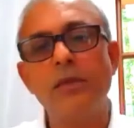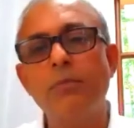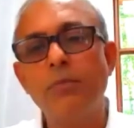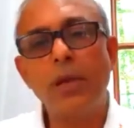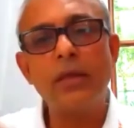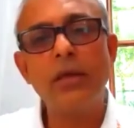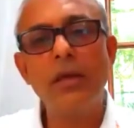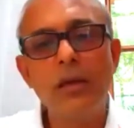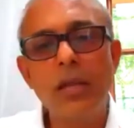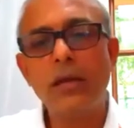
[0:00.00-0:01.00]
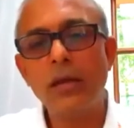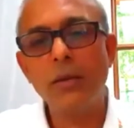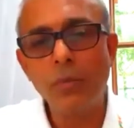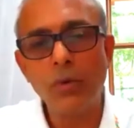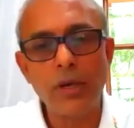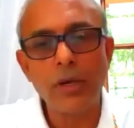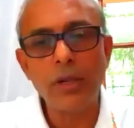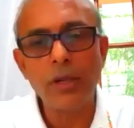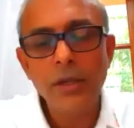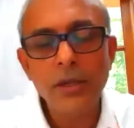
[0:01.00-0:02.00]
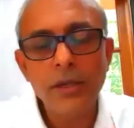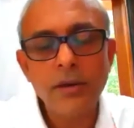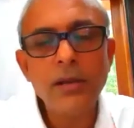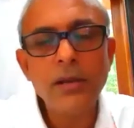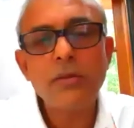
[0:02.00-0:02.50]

simple as take it and put it, right?